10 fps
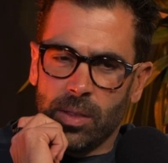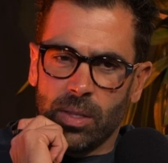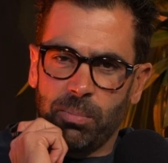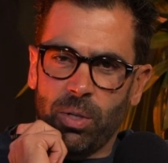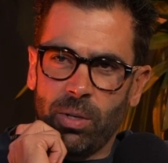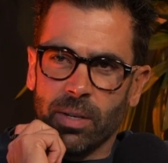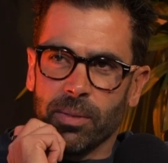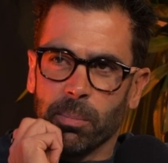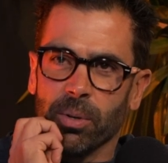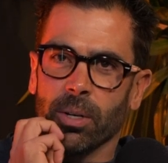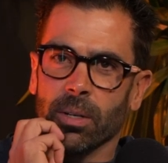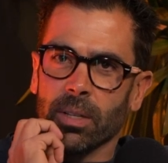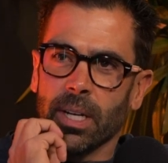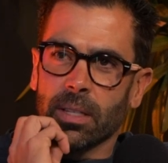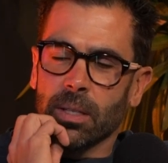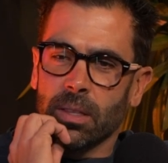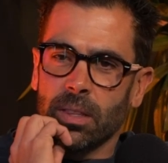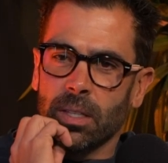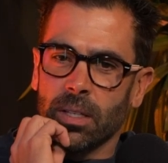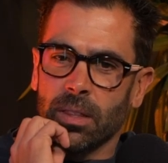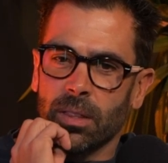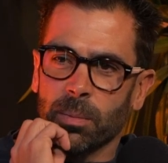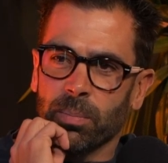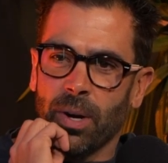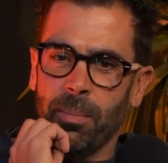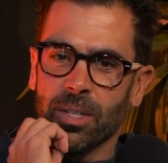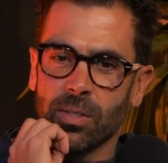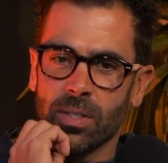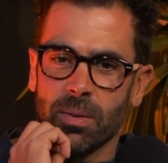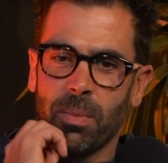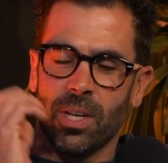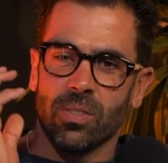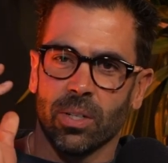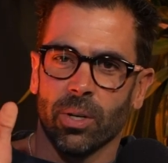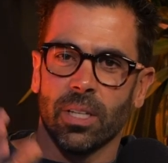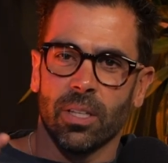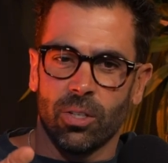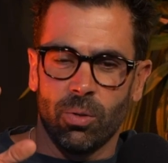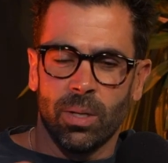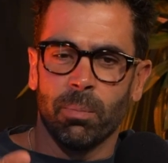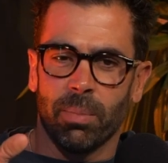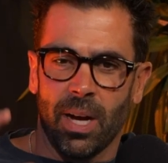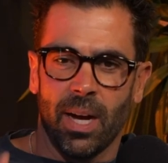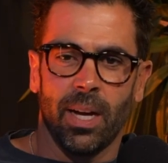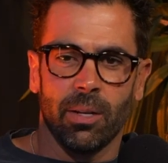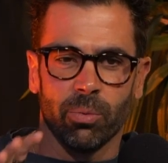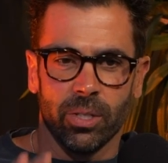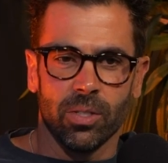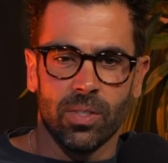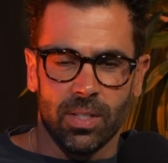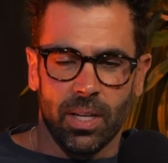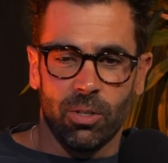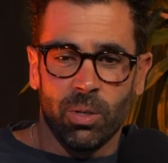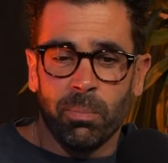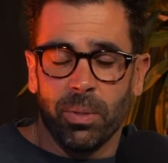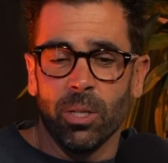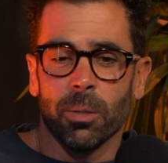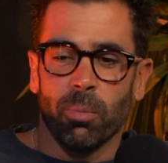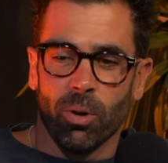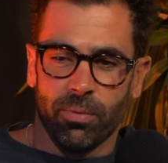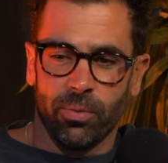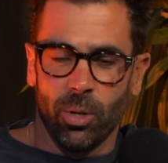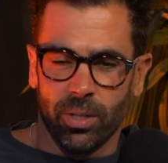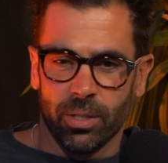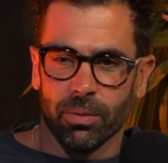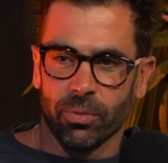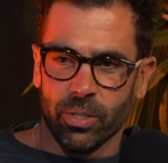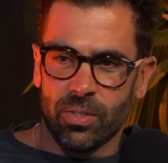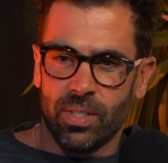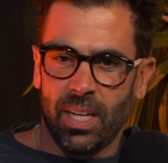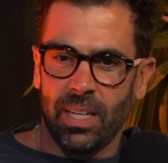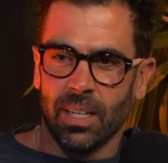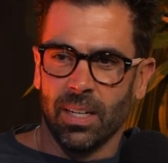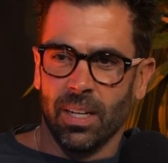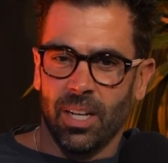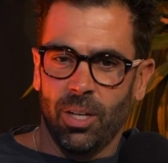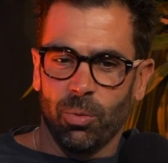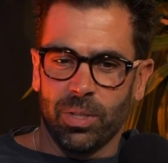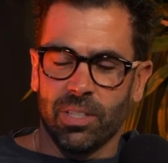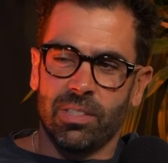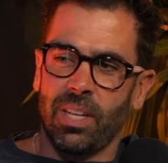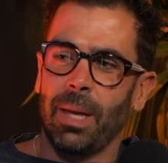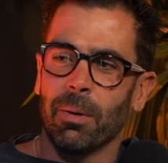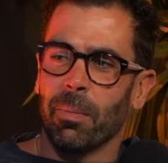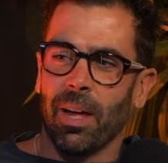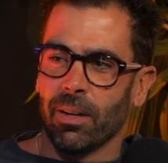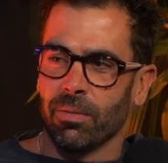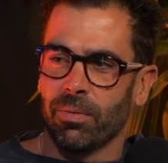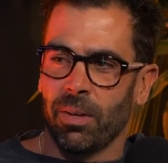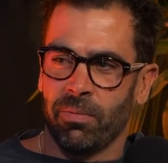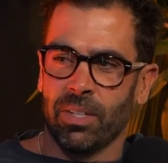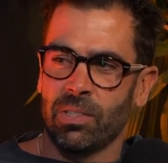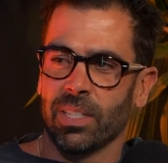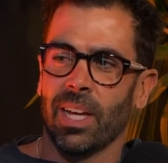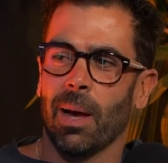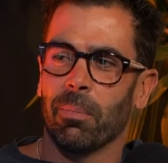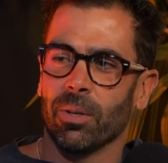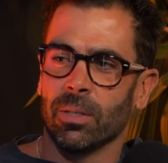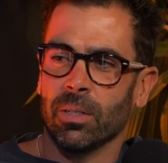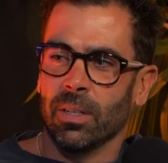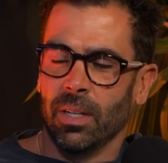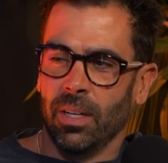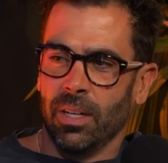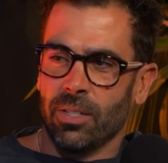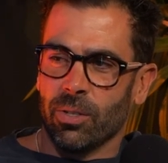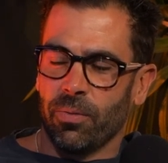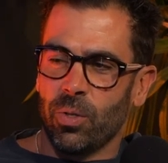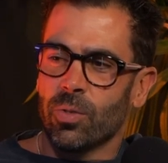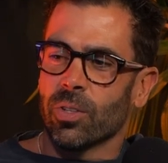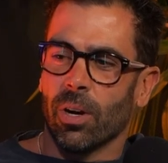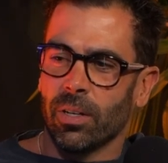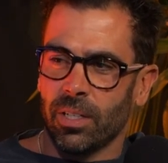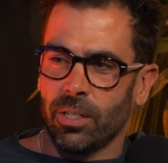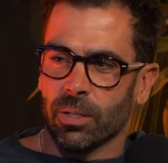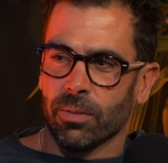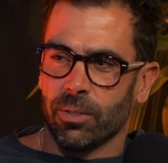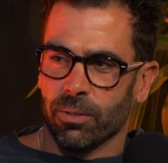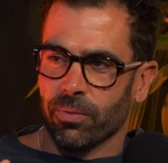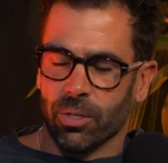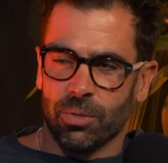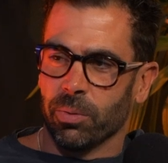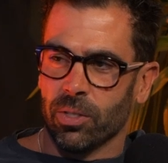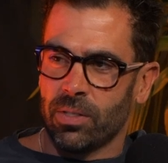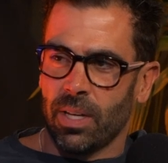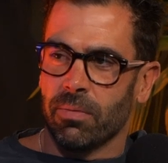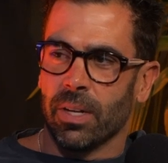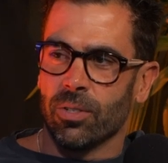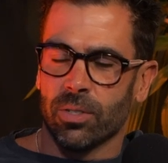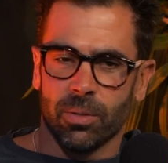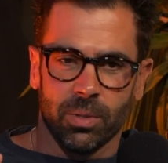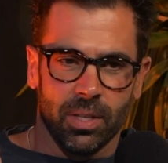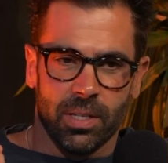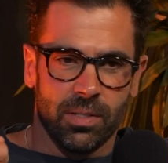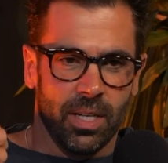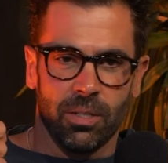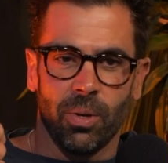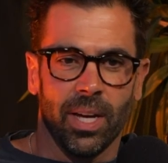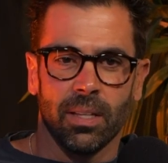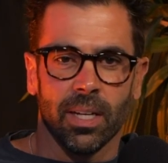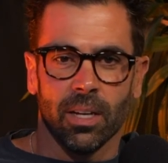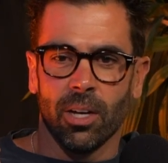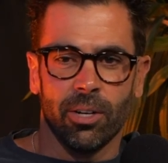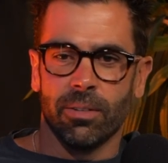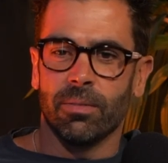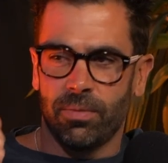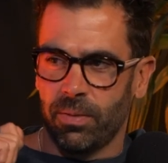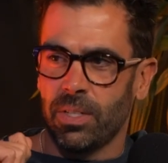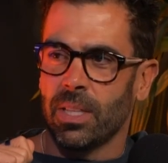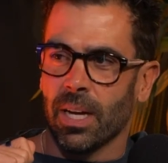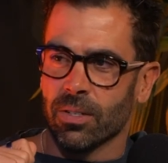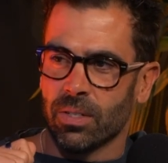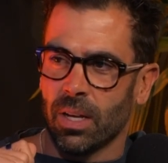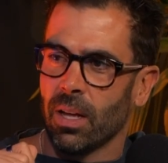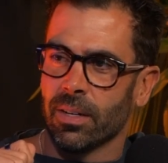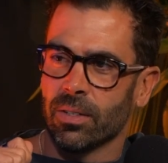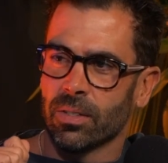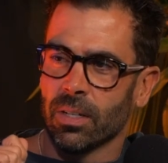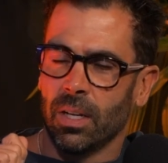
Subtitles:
The beauty of the BRRRR, like the premise is amazing, right? Like you can buy real estate, you can build a portfolio of real estate with the same amount of invested capital. So if you started your first real estate venture with, let's say you had like $150,000,